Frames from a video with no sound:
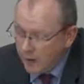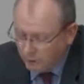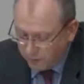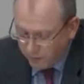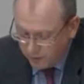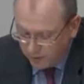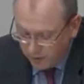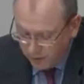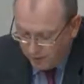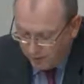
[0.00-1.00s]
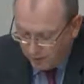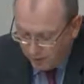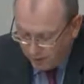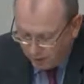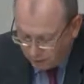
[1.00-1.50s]
be able to reduce our
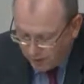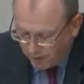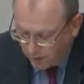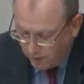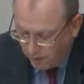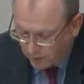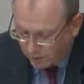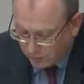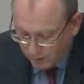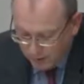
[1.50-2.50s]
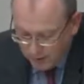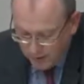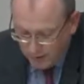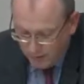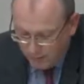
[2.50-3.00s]
variable rates where possible.
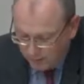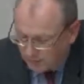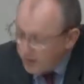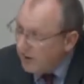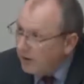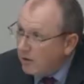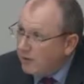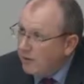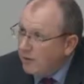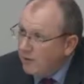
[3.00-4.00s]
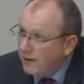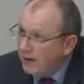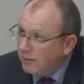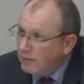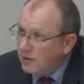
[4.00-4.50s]
But today, I can't give you any
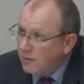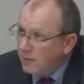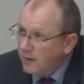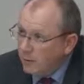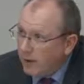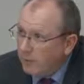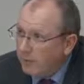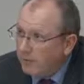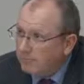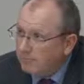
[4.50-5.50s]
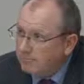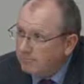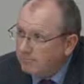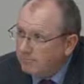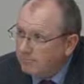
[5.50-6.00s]
guarantee of when that will happen.